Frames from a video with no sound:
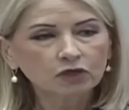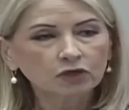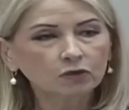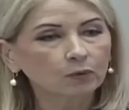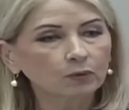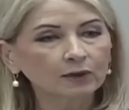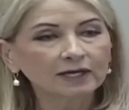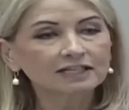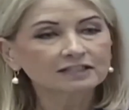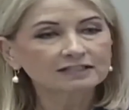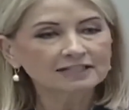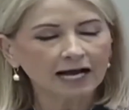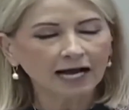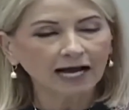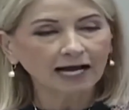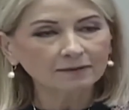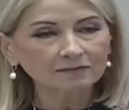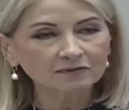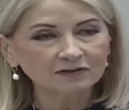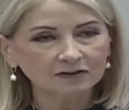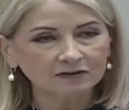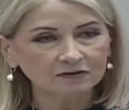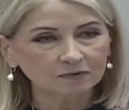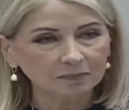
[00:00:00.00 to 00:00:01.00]
three
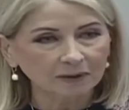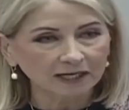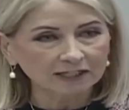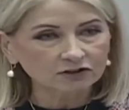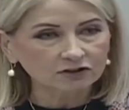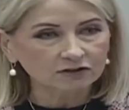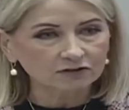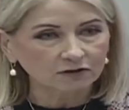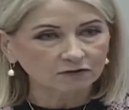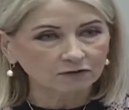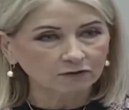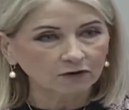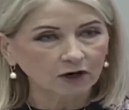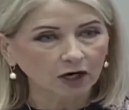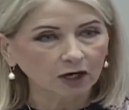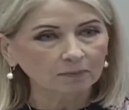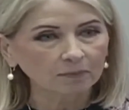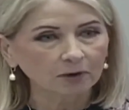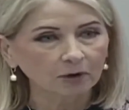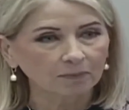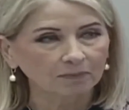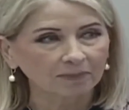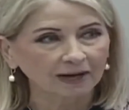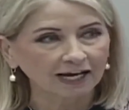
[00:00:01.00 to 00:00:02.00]
times as much as a
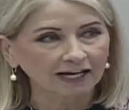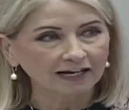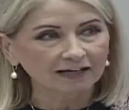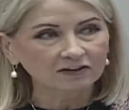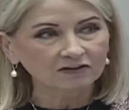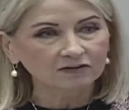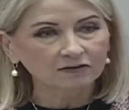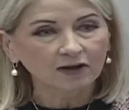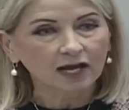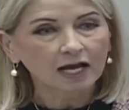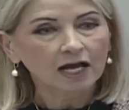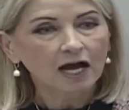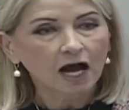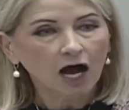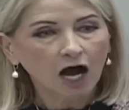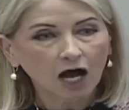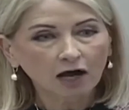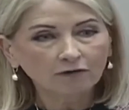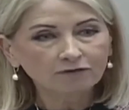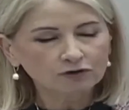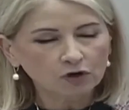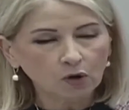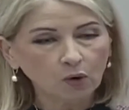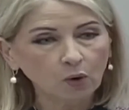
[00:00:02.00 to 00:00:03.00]
farmer makes.
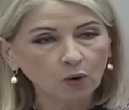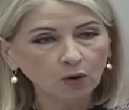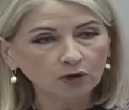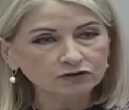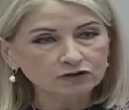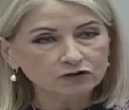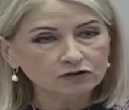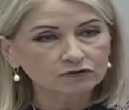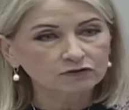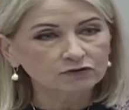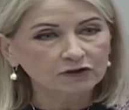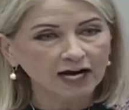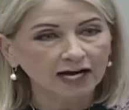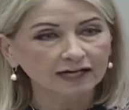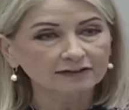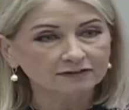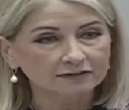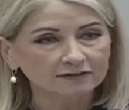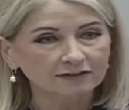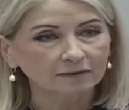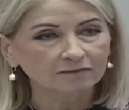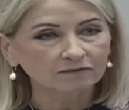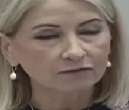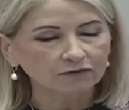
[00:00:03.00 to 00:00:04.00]
Of course, you've
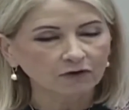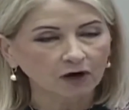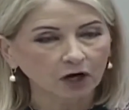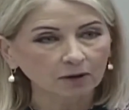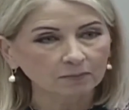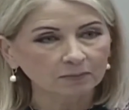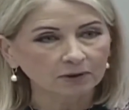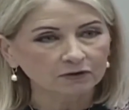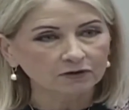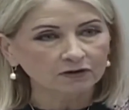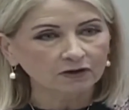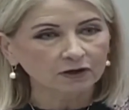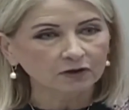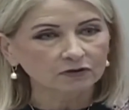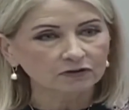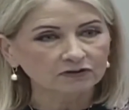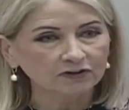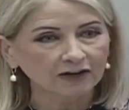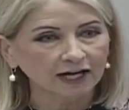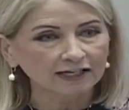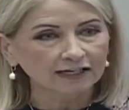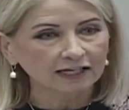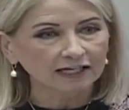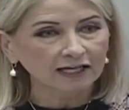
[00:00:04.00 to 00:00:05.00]
got some farmers that are
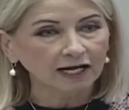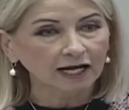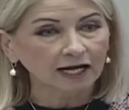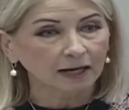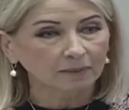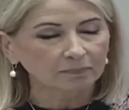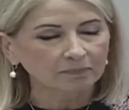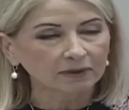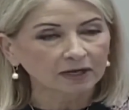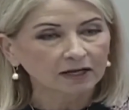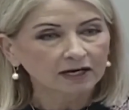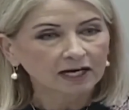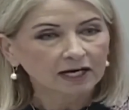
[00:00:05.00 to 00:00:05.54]
signing up.